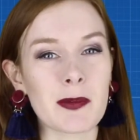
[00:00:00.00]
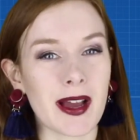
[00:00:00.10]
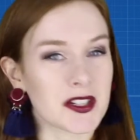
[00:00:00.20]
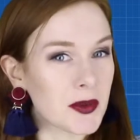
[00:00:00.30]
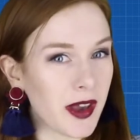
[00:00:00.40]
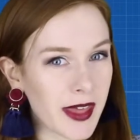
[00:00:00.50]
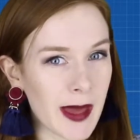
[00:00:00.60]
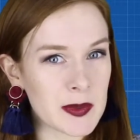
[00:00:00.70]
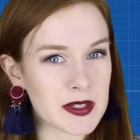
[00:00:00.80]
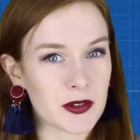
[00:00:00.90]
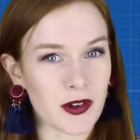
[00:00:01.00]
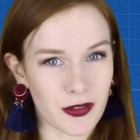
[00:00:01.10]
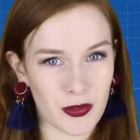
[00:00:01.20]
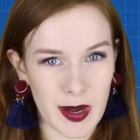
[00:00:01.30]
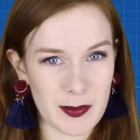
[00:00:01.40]
welcome back to another episode
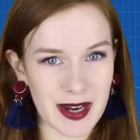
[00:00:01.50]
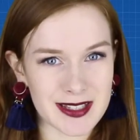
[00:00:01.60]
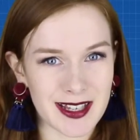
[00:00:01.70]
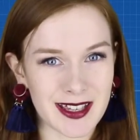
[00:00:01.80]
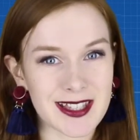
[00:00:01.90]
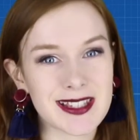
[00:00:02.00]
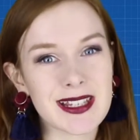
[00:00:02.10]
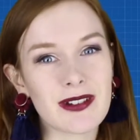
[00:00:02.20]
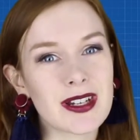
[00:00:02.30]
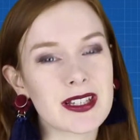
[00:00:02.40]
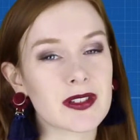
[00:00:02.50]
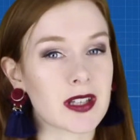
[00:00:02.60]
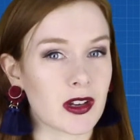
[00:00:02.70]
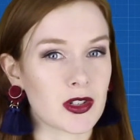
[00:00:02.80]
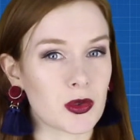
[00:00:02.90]
of Grey Matter, the series of
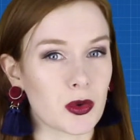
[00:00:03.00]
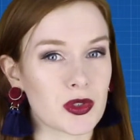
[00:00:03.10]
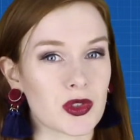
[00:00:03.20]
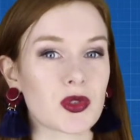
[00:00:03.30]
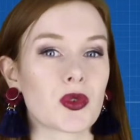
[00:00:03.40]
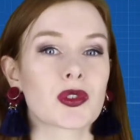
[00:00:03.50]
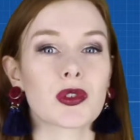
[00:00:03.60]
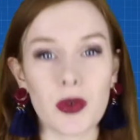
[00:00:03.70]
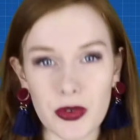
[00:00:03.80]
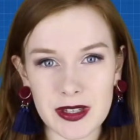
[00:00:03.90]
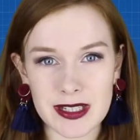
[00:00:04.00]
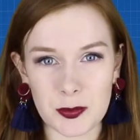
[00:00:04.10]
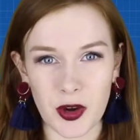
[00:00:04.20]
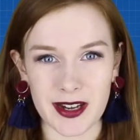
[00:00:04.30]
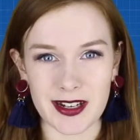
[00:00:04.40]
science shorts that talks all things
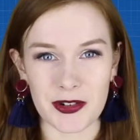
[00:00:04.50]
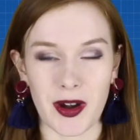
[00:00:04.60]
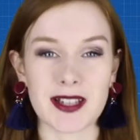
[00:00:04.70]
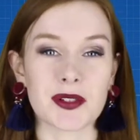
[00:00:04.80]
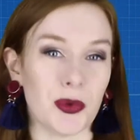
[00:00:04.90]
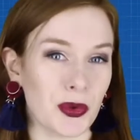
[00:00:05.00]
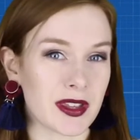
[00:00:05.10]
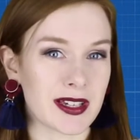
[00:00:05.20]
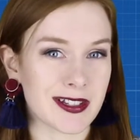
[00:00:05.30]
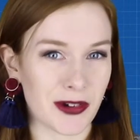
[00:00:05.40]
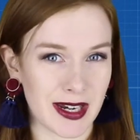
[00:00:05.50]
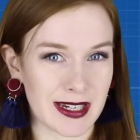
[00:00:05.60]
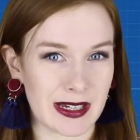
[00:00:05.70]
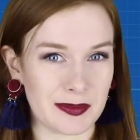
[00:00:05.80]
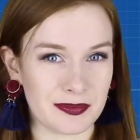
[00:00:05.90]
brain and cracks all things
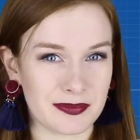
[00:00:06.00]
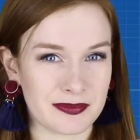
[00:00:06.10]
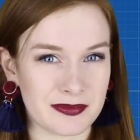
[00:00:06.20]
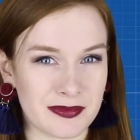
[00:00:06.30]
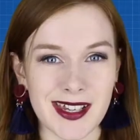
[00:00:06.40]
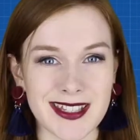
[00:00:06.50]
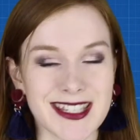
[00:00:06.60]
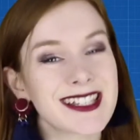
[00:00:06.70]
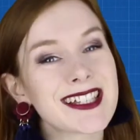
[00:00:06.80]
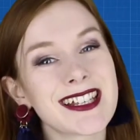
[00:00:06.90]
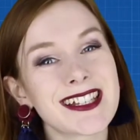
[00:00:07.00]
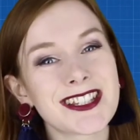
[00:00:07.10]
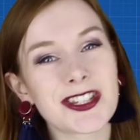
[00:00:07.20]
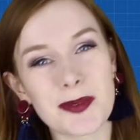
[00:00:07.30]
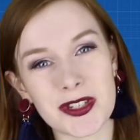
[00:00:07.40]
cranium. 'Tis a
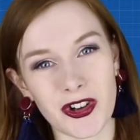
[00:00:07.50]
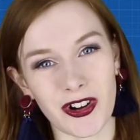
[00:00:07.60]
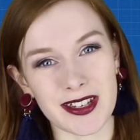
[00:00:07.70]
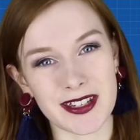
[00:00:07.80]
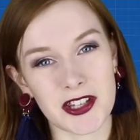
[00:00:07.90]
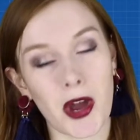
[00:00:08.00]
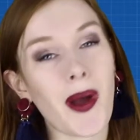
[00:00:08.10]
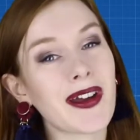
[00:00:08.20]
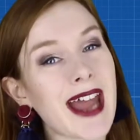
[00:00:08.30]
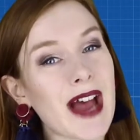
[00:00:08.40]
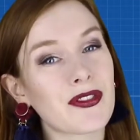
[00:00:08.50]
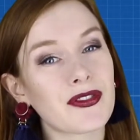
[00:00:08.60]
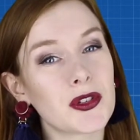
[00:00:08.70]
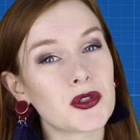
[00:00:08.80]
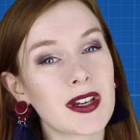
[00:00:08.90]
season to be jolly, go out and have a
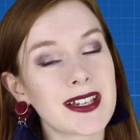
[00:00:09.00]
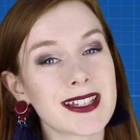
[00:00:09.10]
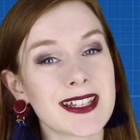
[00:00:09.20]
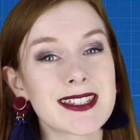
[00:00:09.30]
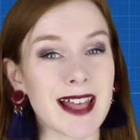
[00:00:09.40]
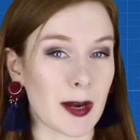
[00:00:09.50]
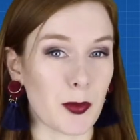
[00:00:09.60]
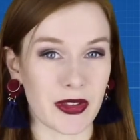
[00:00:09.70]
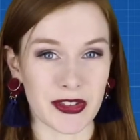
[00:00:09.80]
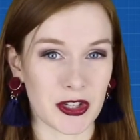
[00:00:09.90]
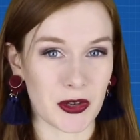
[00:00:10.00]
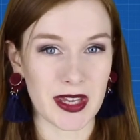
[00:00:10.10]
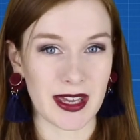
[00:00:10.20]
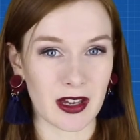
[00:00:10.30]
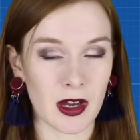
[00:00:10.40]
few drinks and celebrate the new
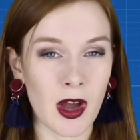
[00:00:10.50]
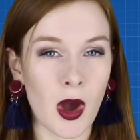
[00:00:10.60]
year,